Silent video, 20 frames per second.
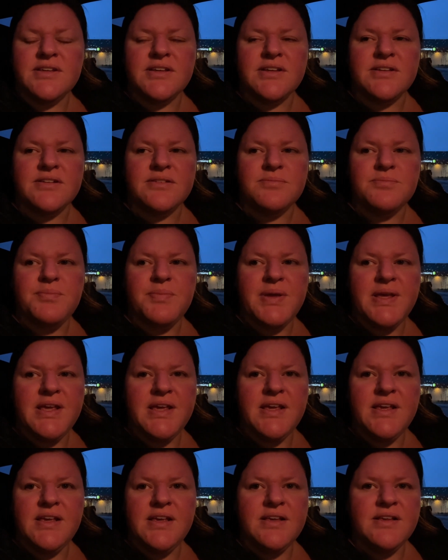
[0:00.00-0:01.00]
and
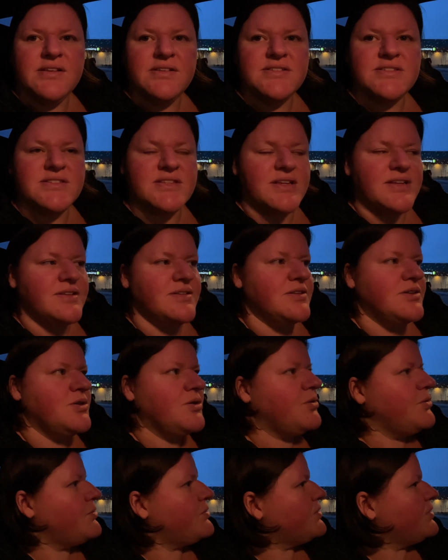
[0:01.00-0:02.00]
peas and
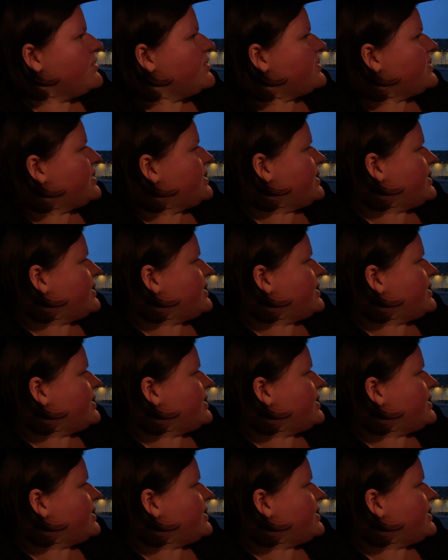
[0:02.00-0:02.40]
corn,